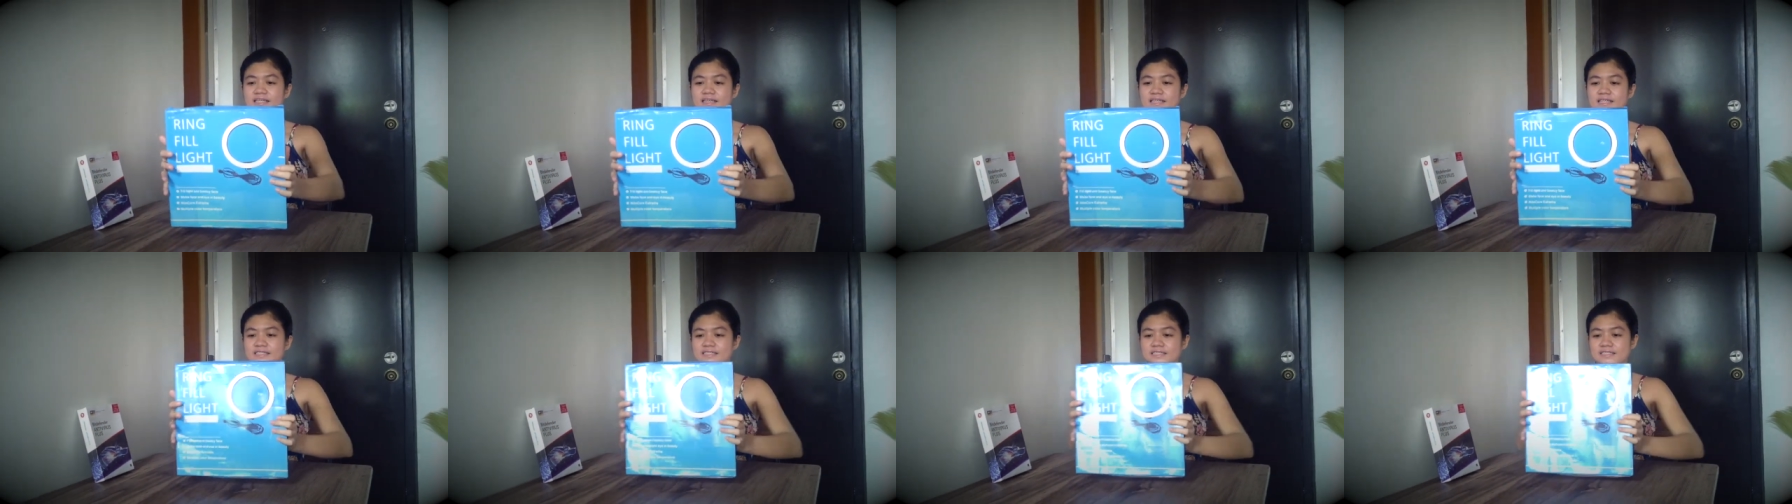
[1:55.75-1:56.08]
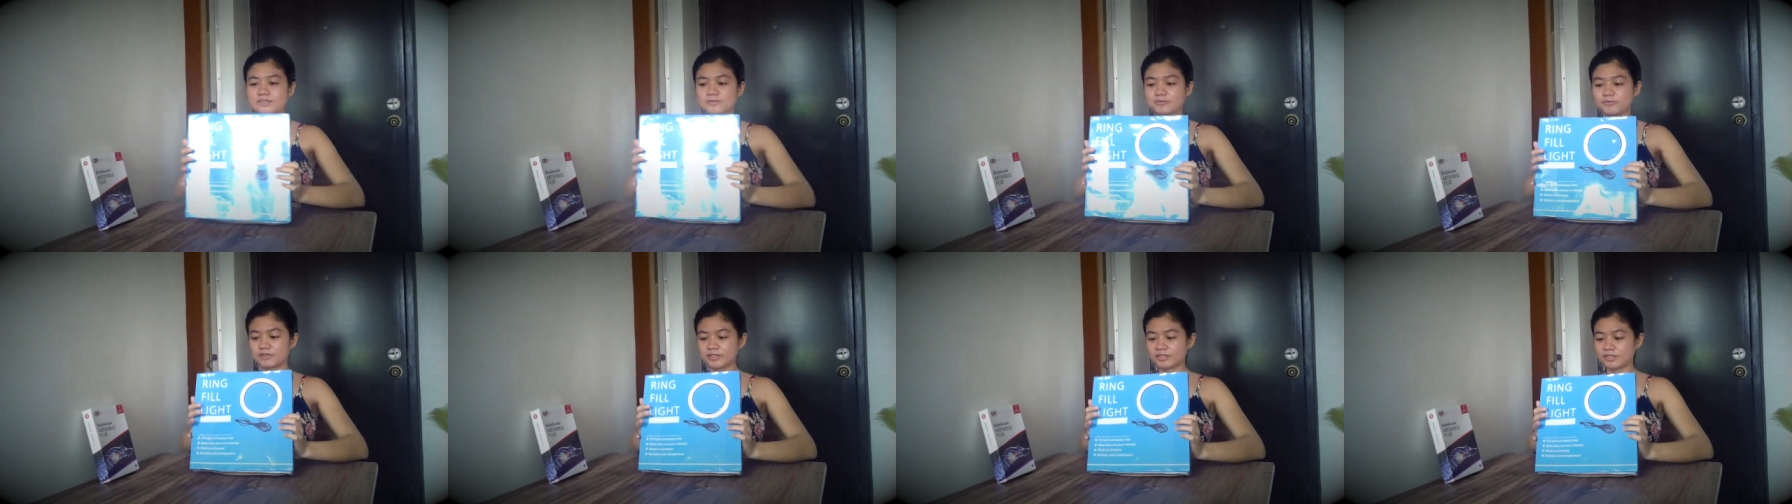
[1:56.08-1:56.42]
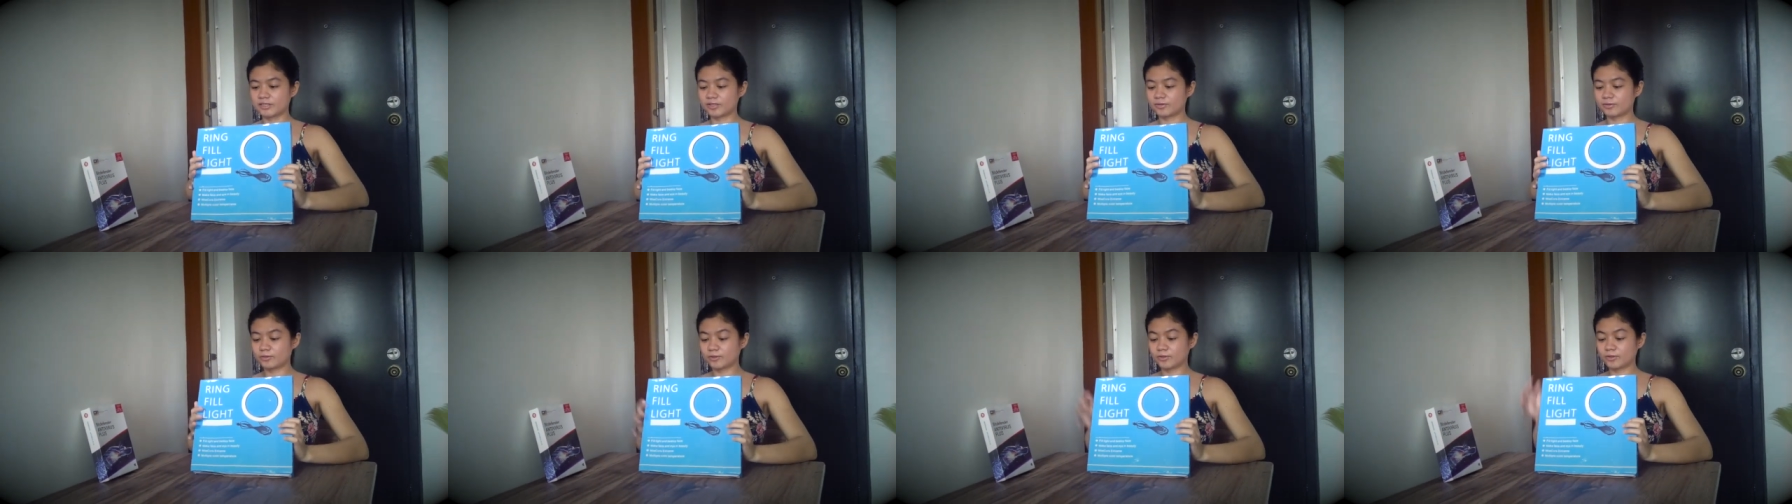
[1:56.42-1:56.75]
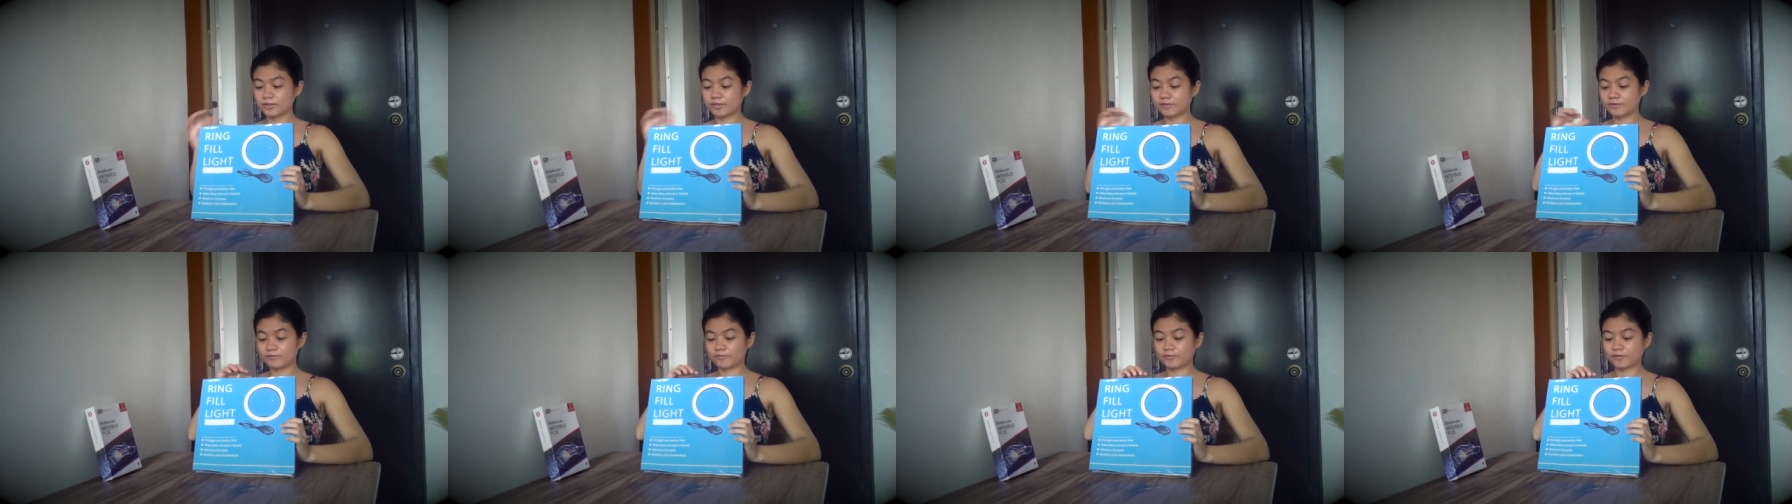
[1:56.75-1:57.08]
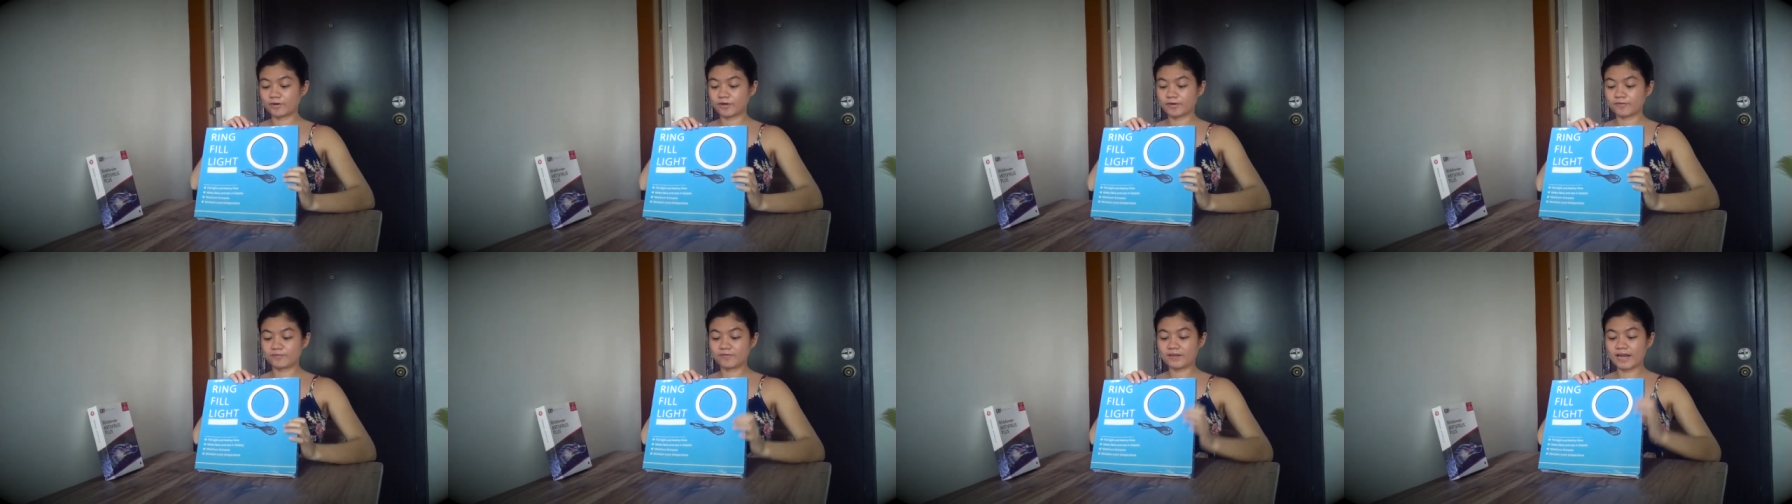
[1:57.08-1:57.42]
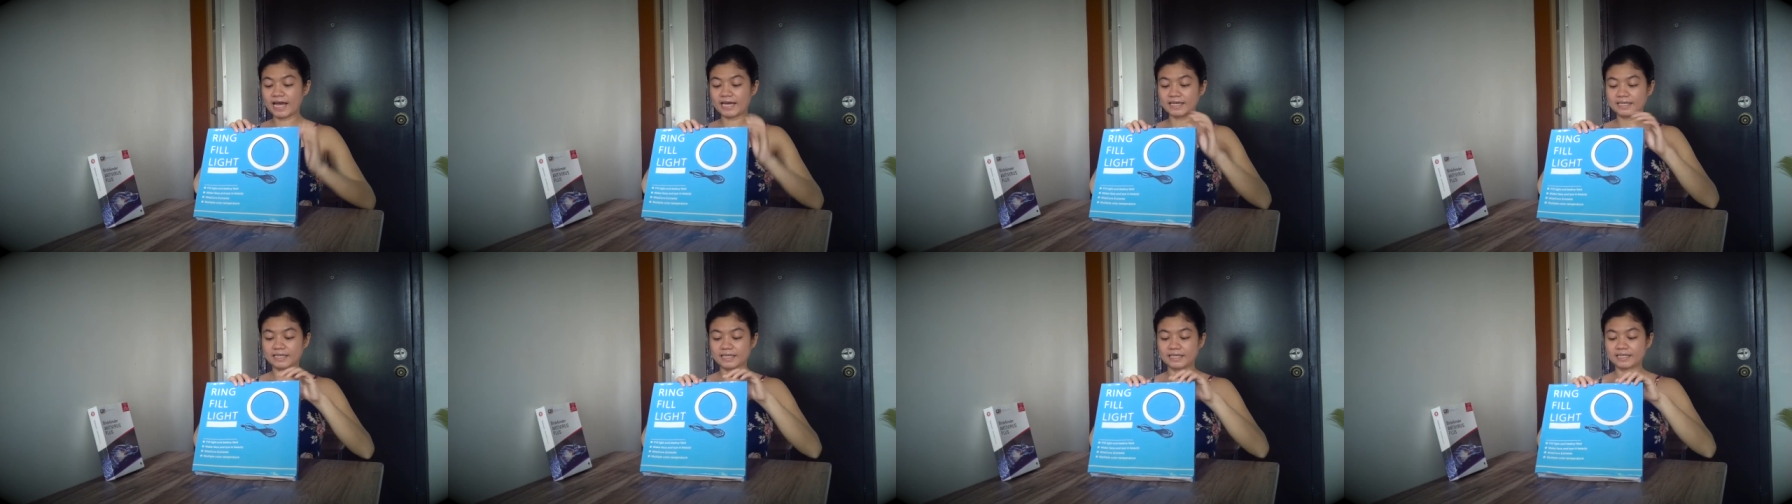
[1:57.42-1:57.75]
This is really good for
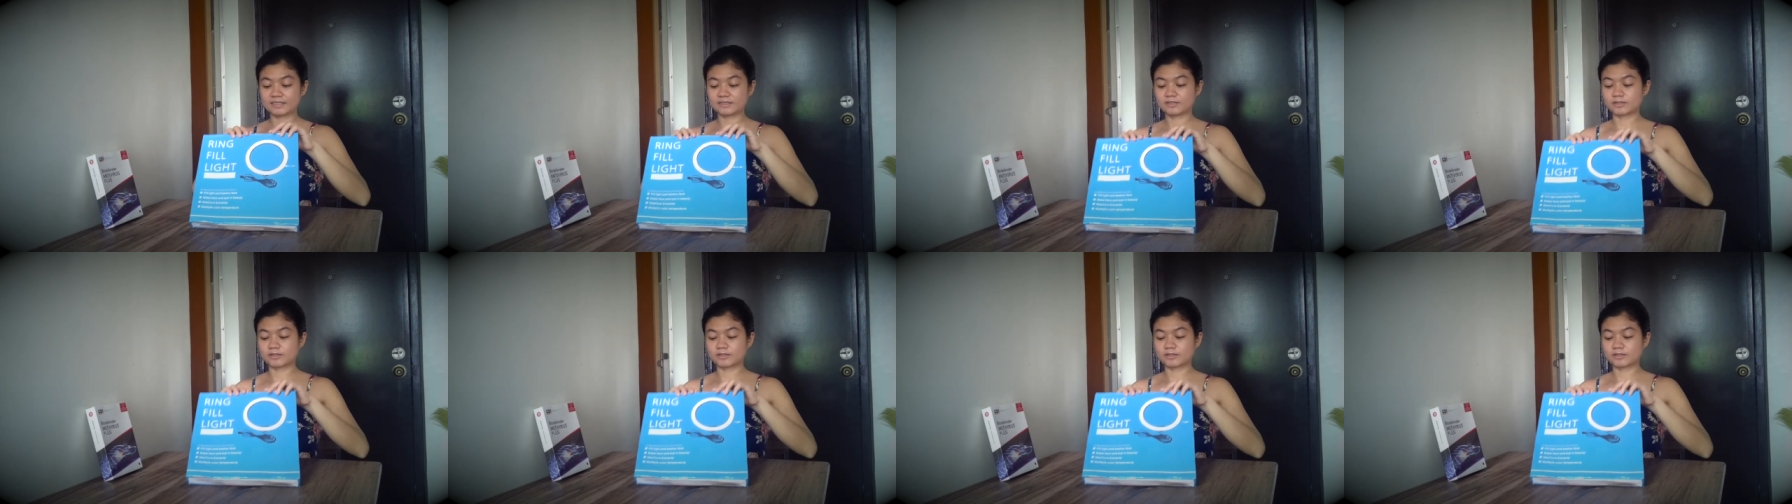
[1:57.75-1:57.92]
vlogging.